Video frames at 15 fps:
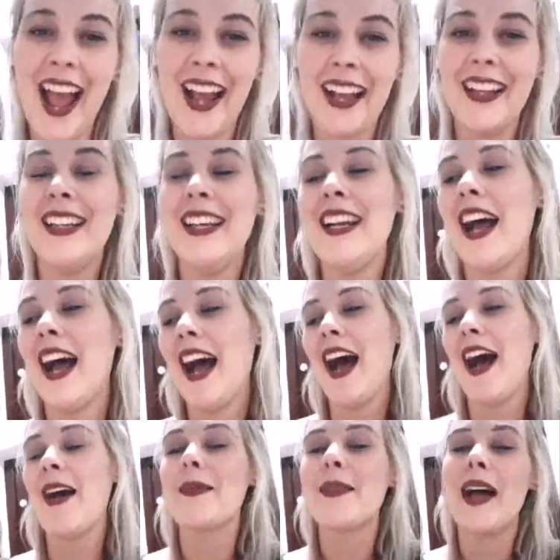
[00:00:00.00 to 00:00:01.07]
um,
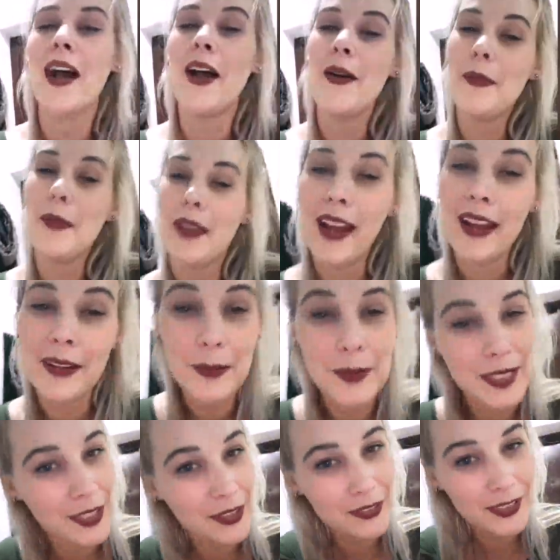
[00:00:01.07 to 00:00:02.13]
I hope you had a
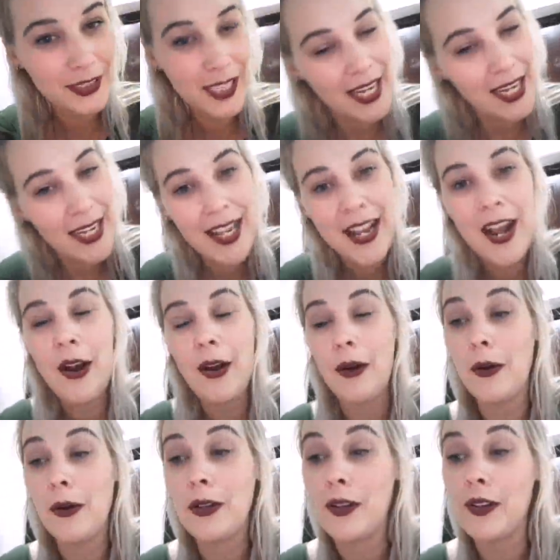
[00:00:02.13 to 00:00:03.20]
wonderful day,
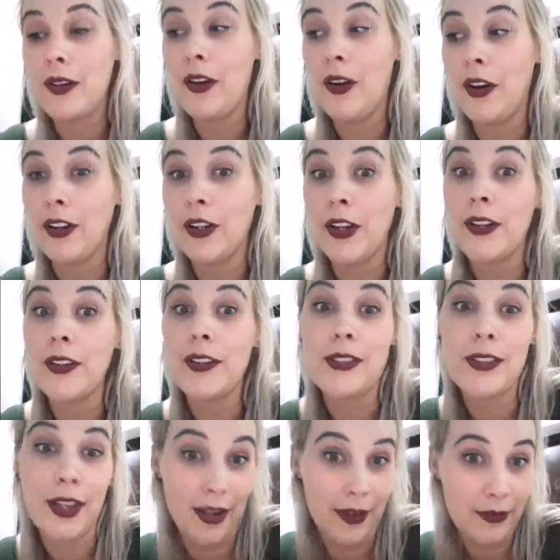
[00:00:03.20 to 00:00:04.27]
or you are going to
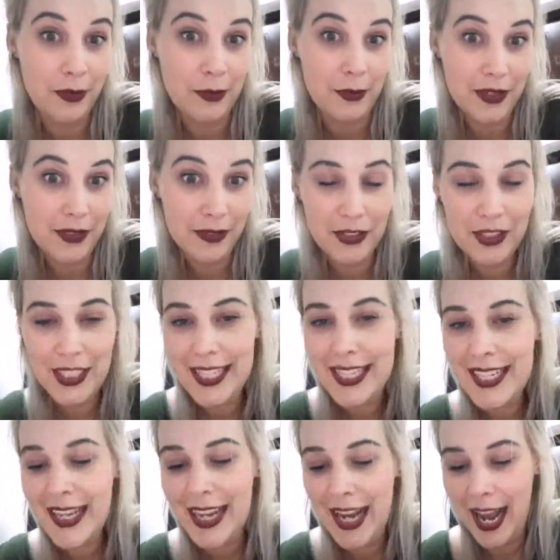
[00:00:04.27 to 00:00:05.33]
have a wonderful day.
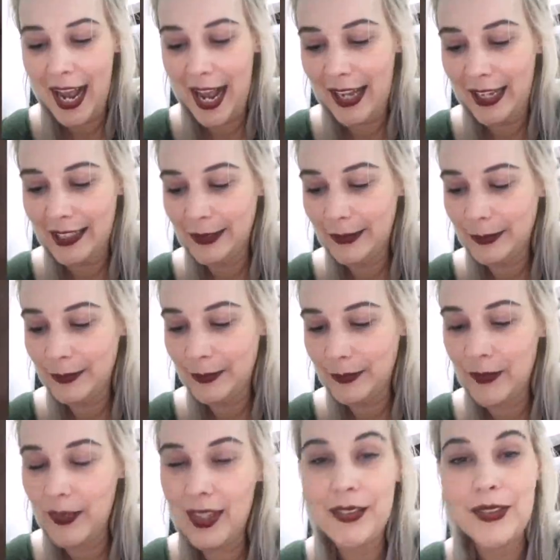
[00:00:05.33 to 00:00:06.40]

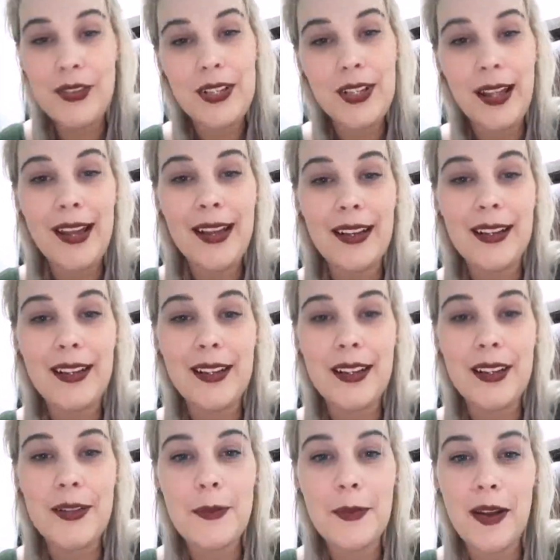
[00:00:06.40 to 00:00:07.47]
Um, if you like
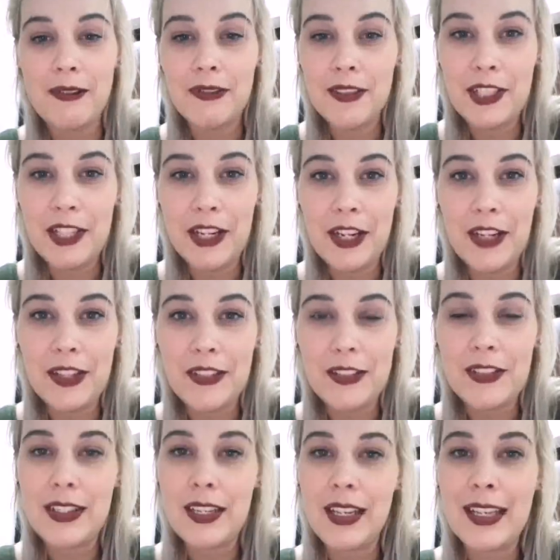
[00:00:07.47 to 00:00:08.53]
my videos,
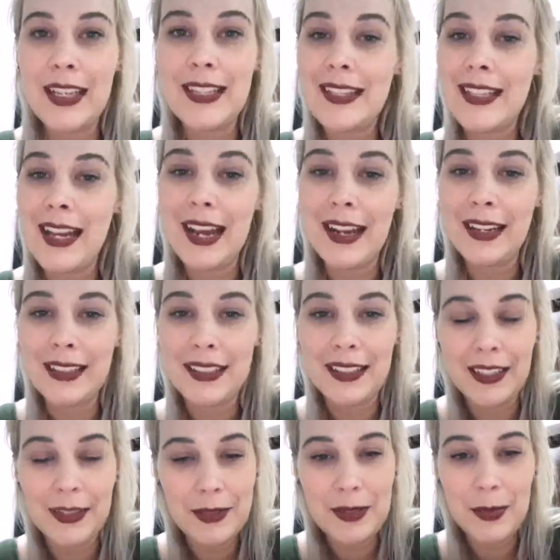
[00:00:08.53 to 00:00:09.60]
hit like and
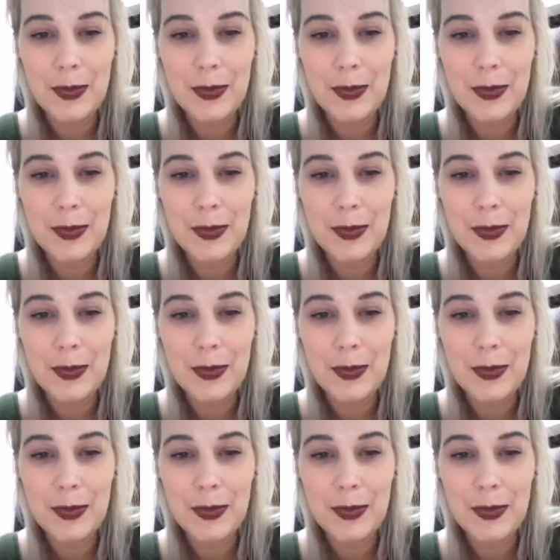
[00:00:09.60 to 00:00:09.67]
hit